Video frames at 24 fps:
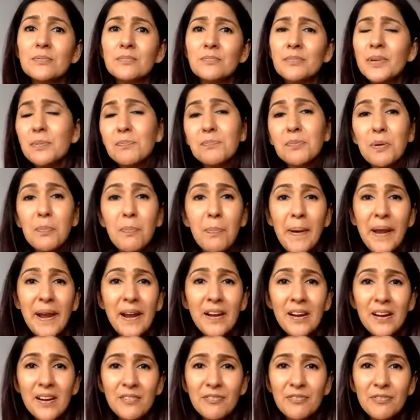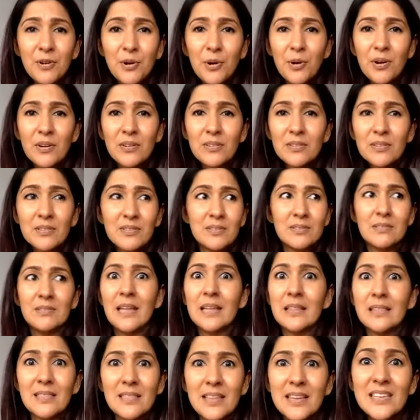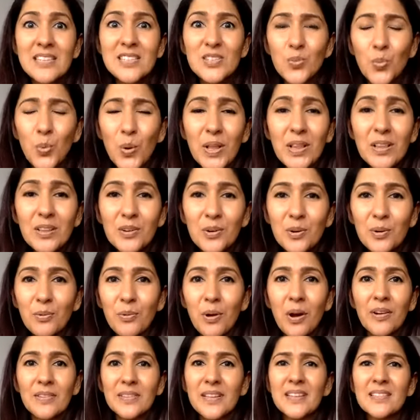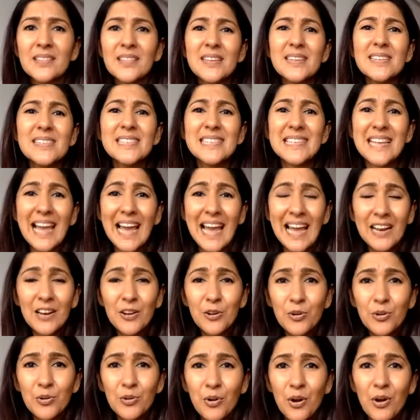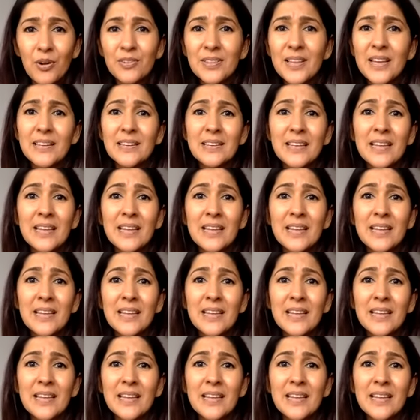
be prepared for that things will go wrong, that things can go wrong, that